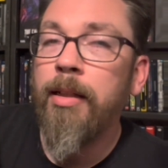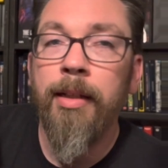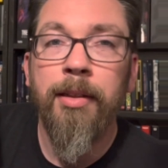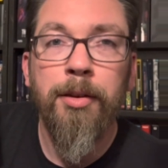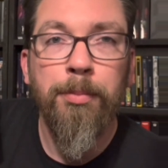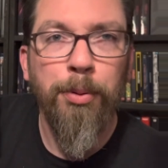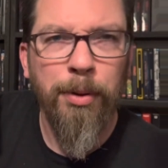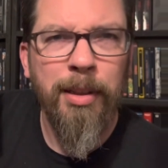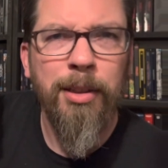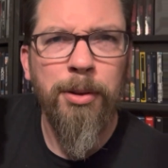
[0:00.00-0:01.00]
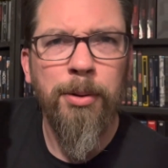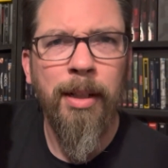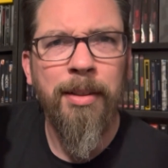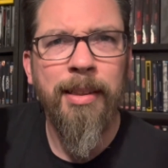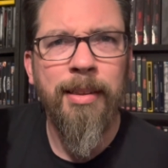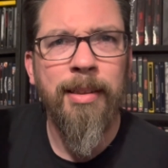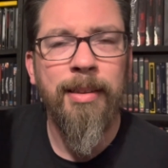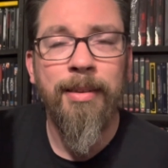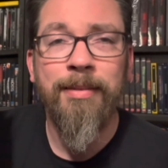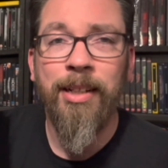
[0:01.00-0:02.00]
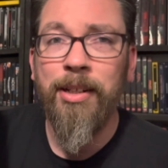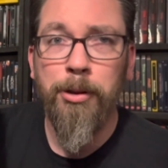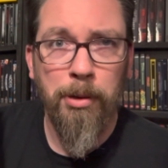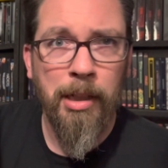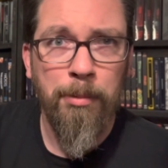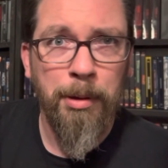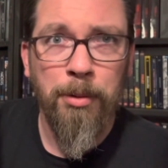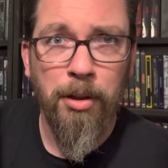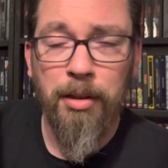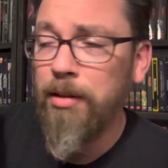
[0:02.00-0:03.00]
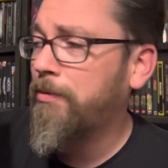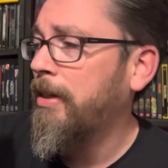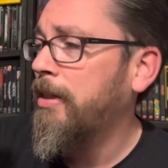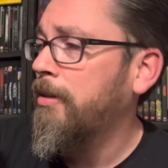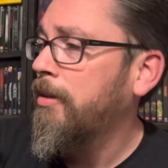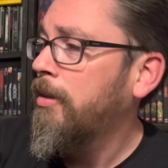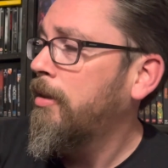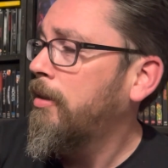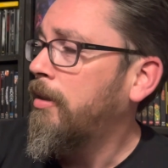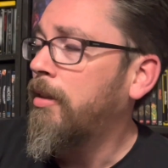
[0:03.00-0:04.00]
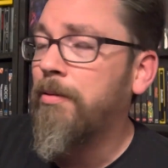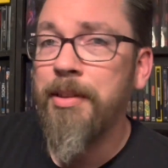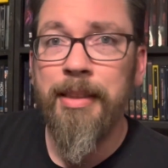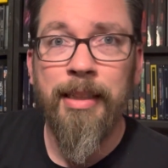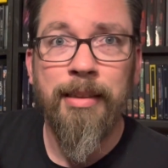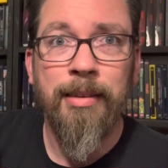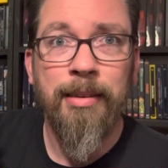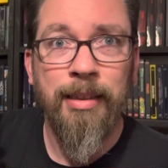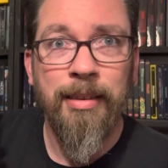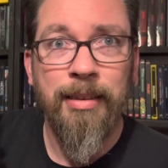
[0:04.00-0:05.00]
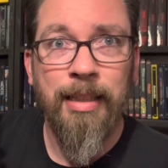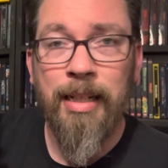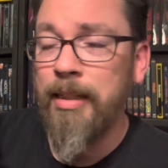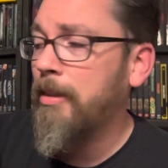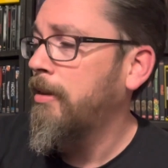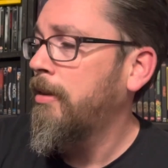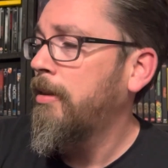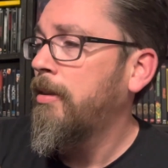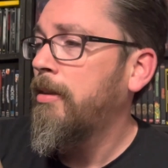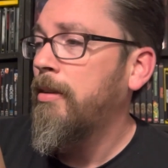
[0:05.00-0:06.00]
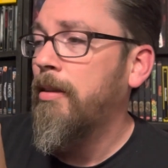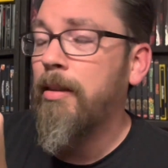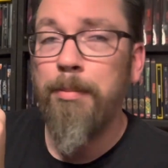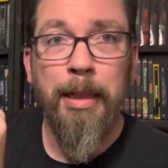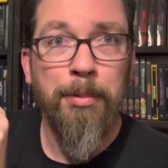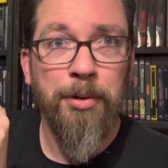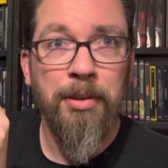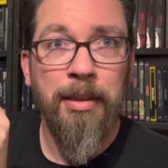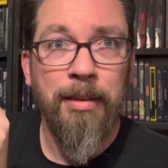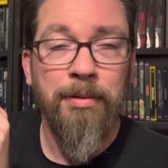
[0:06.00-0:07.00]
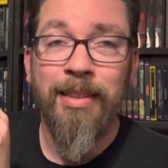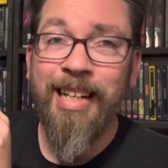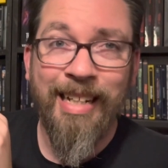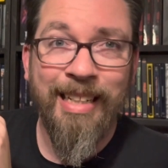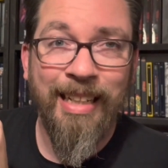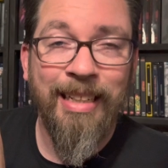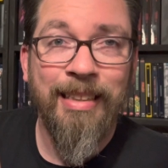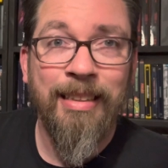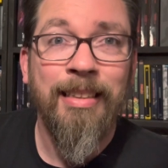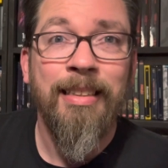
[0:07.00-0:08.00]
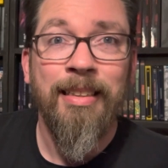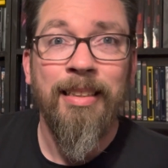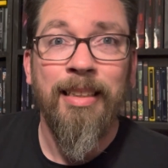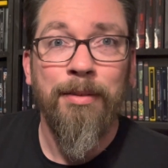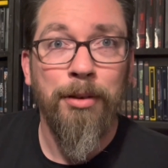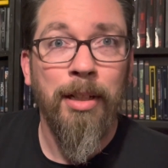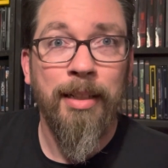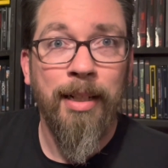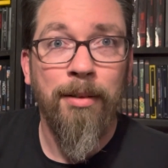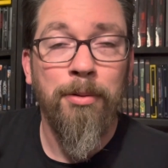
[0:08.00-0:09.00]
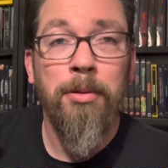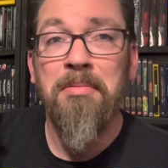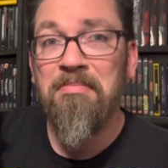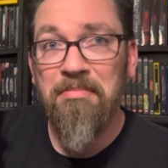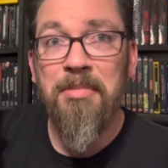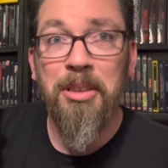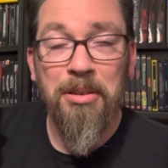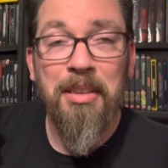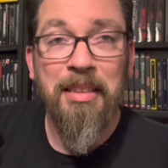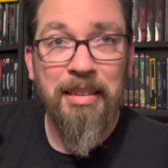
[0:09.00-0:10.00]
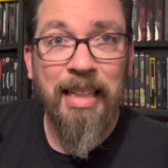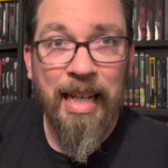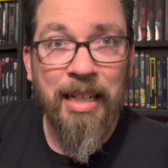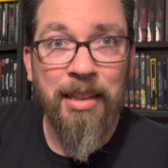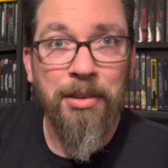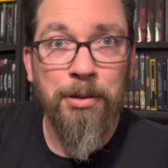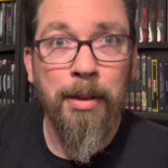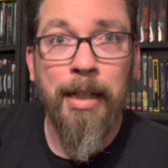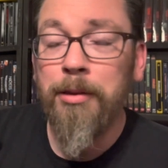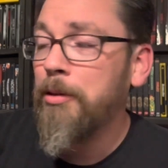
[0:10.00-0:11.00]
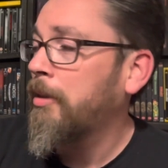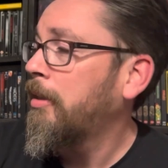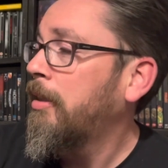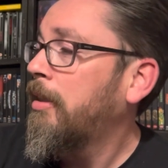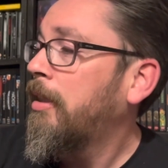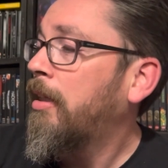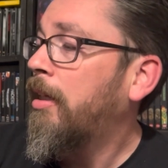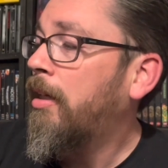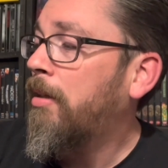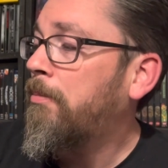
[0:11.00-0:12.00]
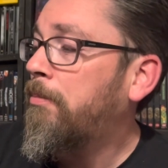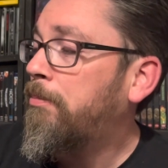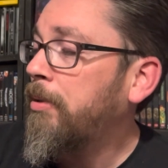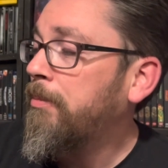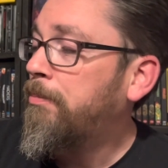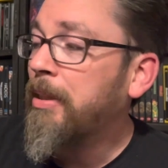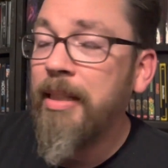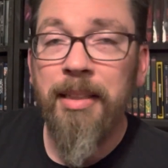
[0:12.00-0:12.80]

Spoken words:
It's pretty cool how they did it. Now I know a lot of people aren't a fan of the discs inside the paper sleeves. I get it. If you're not careful, your disc can get scratched. But being